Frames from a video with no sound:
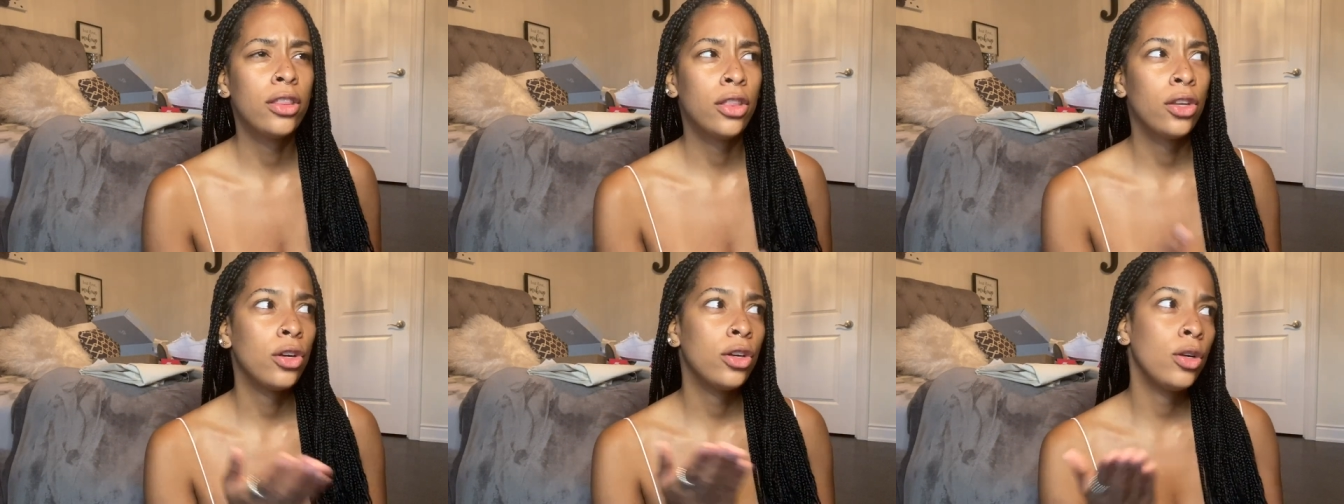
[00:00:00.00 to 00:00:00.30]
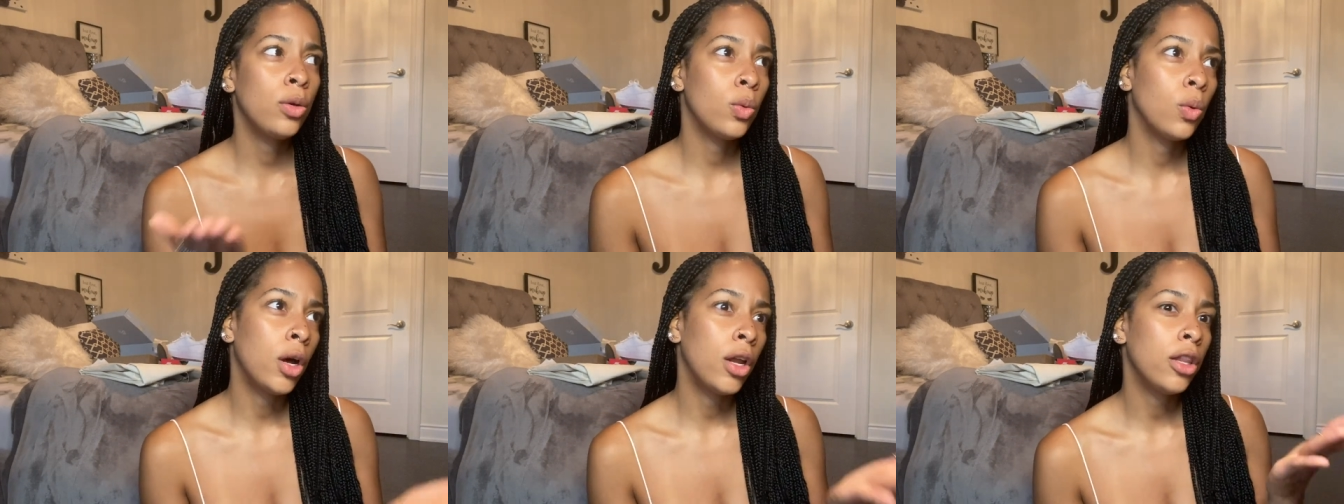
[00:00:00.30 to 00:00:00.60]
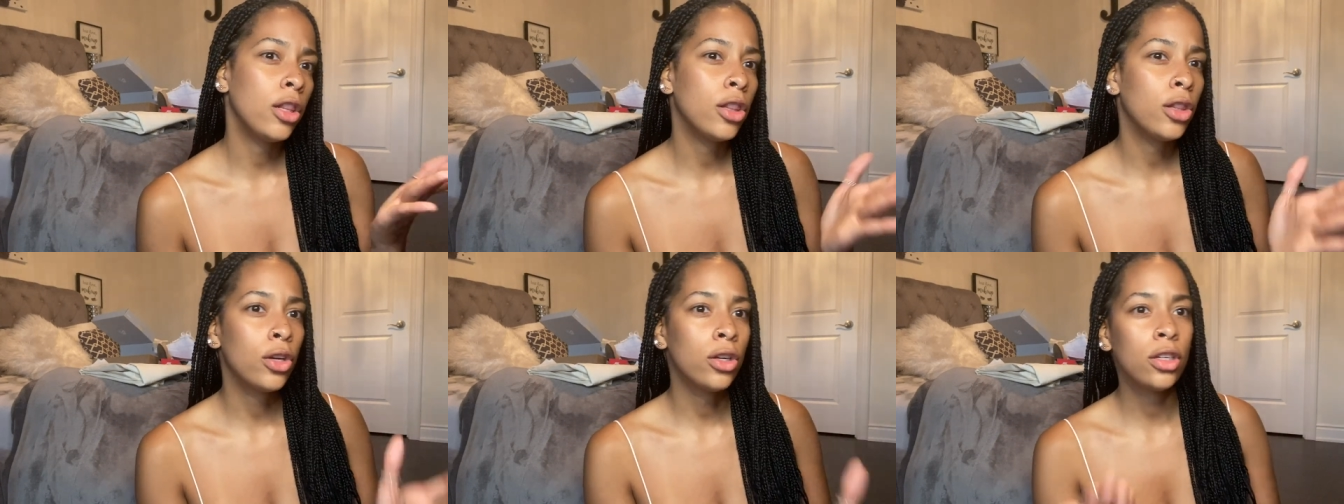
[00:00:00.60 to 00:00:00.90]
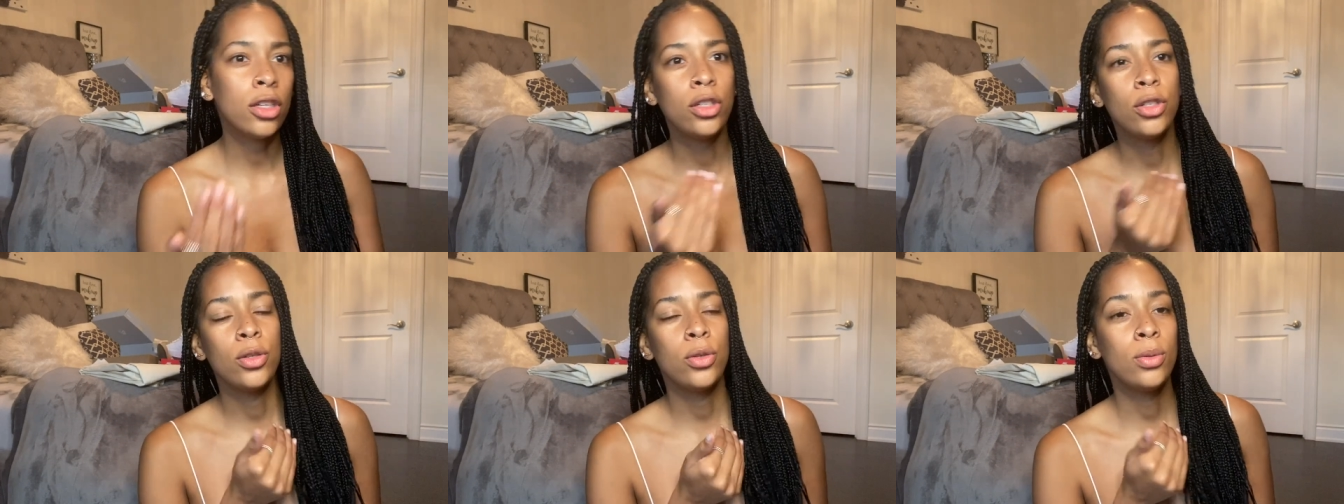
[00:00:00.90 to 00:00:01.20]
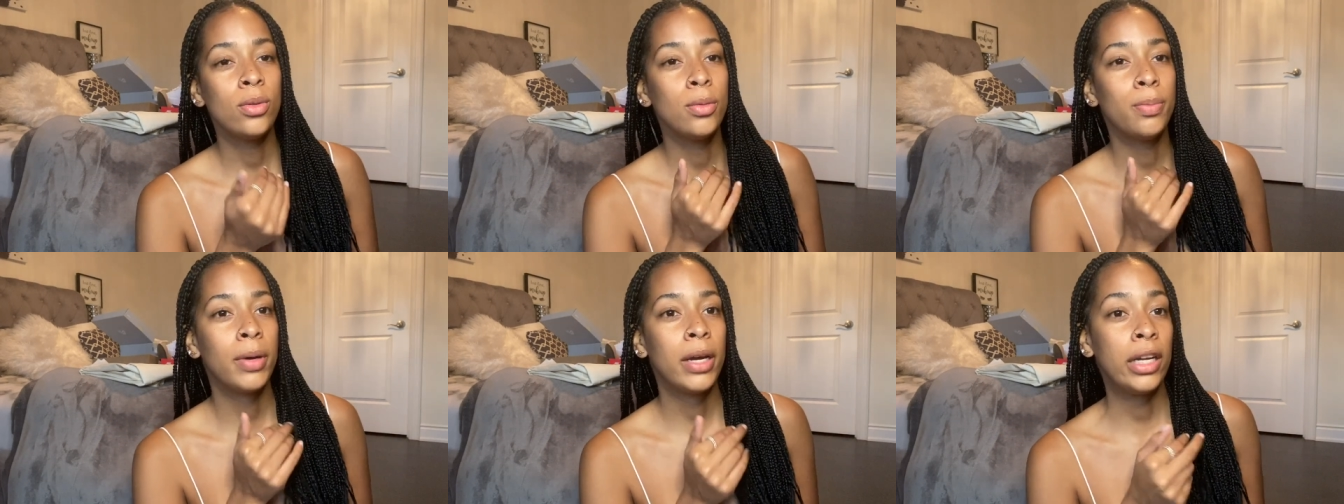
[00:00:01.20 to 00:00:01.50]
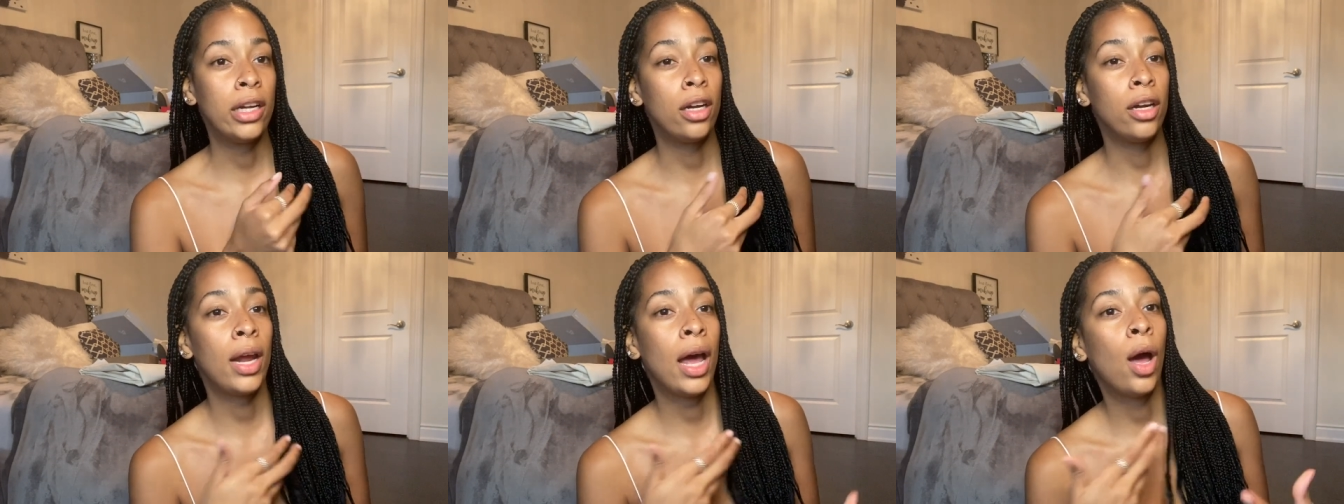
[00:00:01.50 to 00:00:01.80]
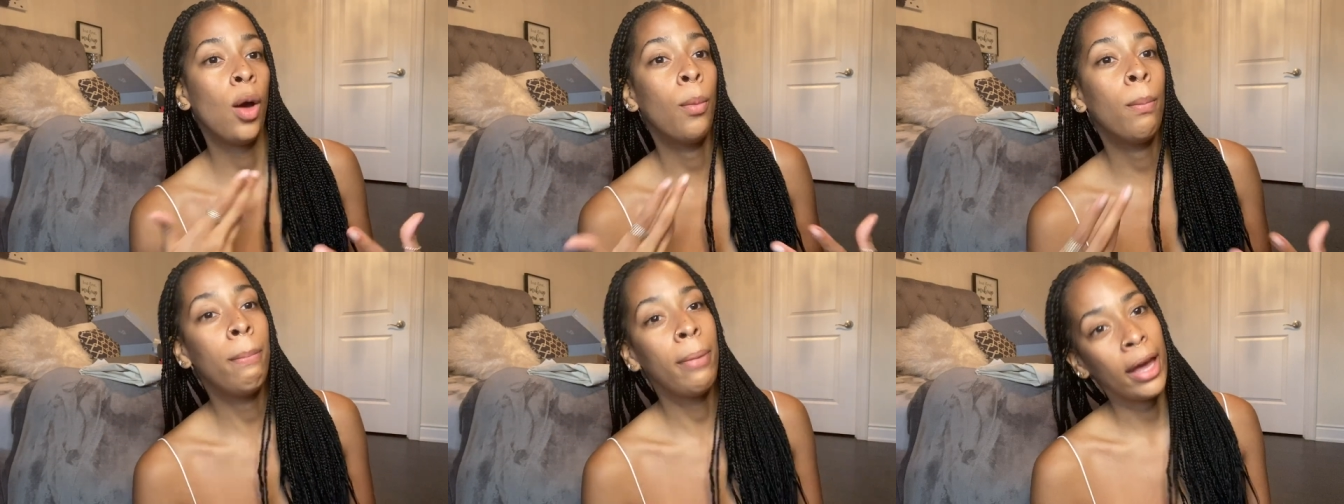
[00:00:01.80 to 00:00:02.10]
31, 32, depending on
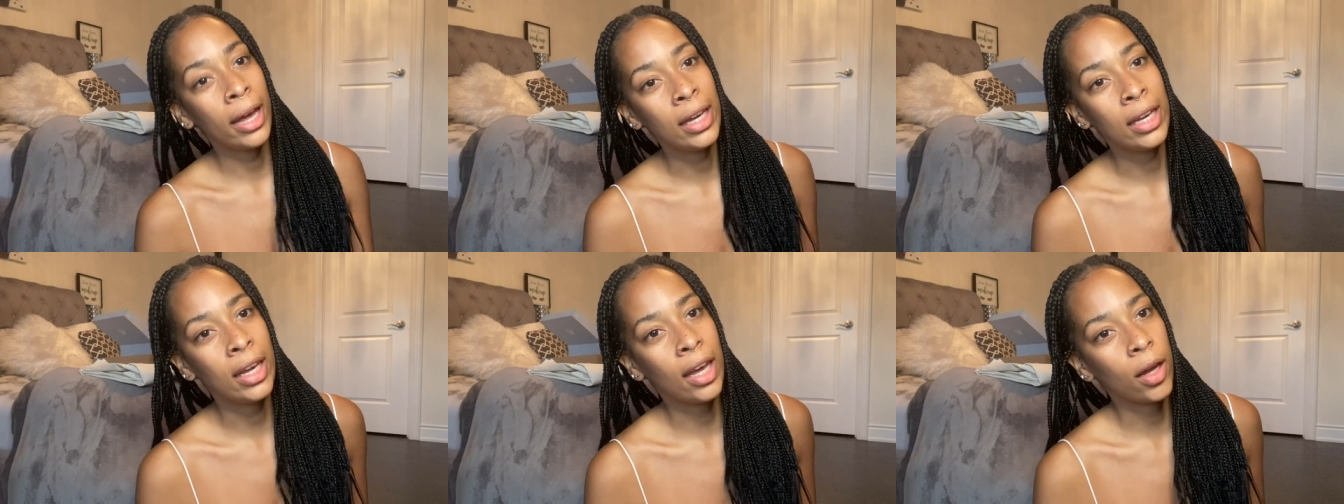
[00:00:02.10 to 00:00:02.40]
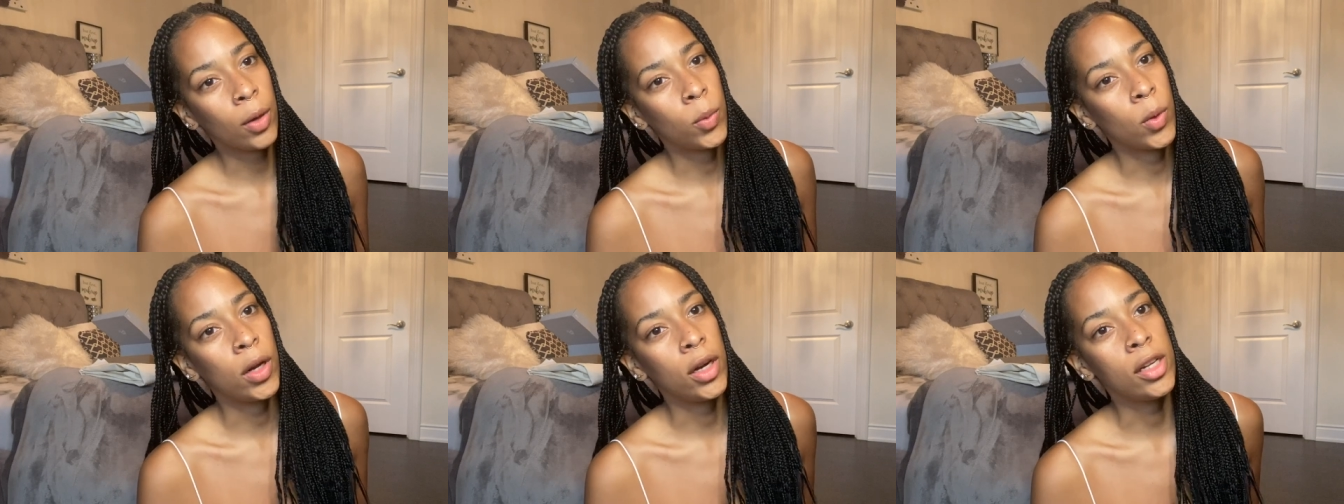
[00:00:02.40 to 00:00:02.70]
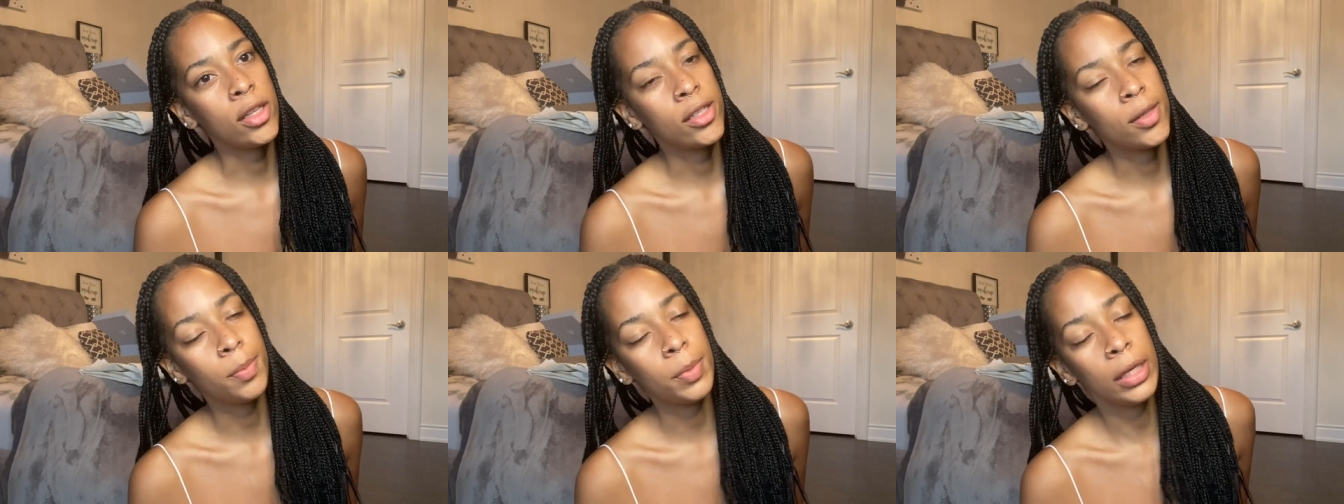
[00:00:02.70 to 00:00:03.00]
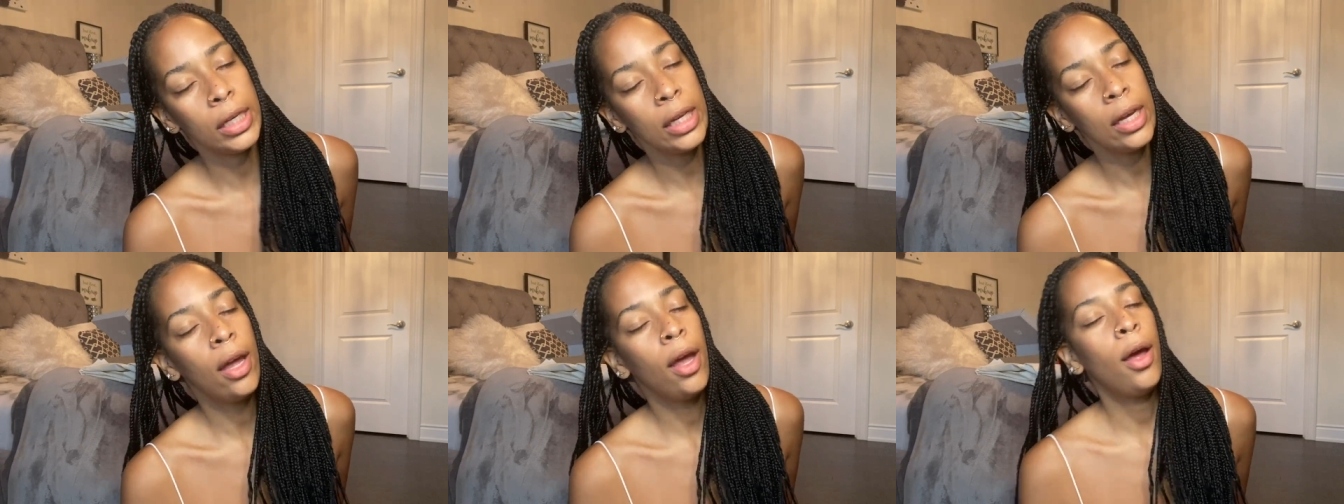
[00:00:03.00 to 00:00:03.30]
how baggy I want it to be.